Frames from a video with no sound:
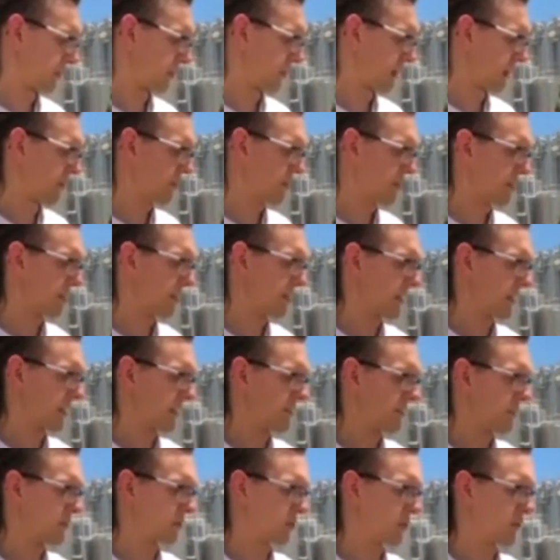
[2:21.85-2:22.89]
Probably like
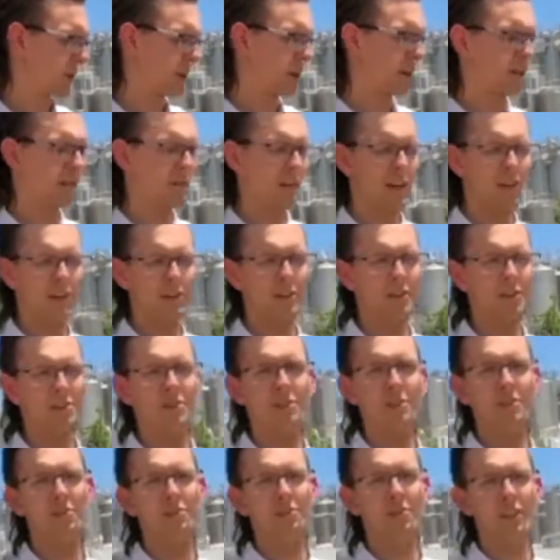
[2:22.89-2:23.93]
12
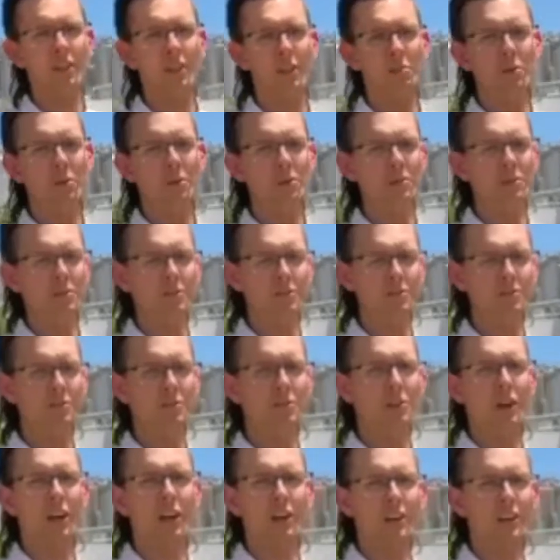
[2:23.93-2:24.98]
hours of labor just
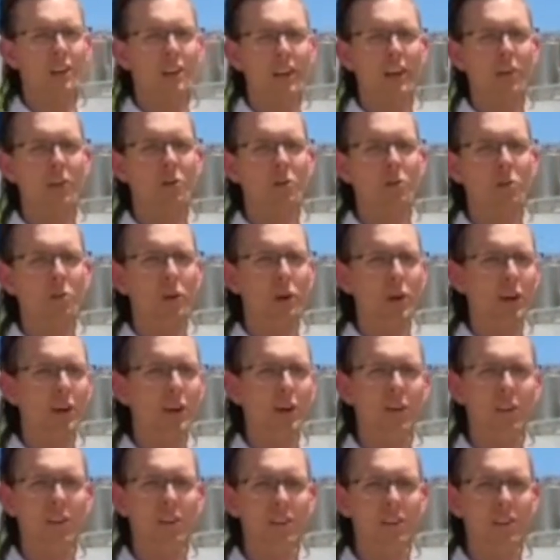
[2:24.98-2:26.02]
tracking out
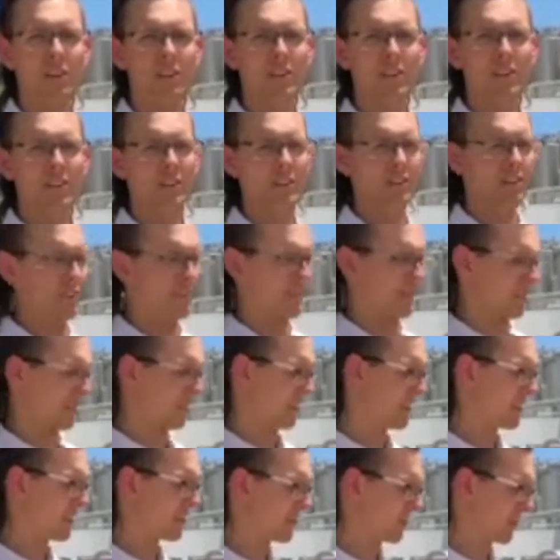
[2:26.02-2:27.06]
where
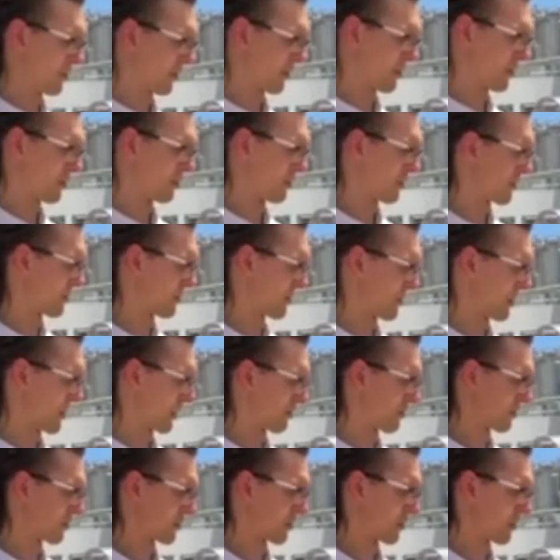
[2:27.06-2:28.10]
these conduits or
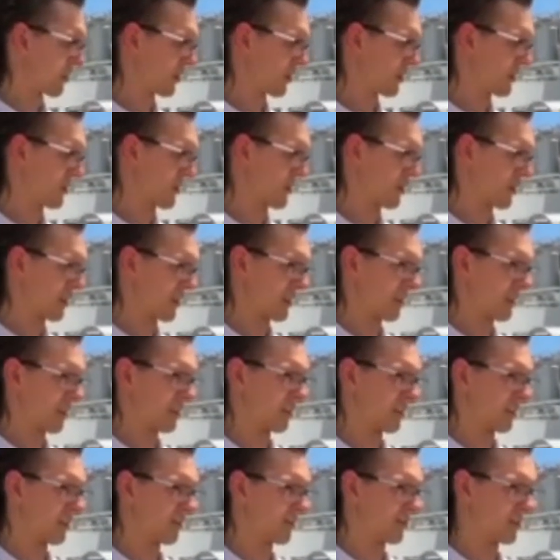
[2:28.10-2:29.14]
cables are going, and
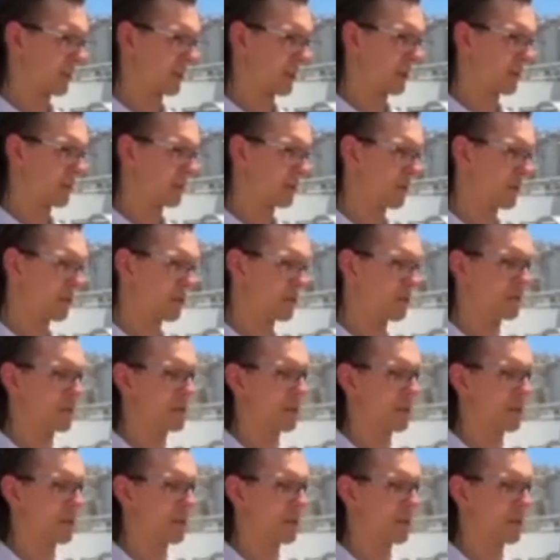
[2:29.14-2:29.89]
then if we had to pull new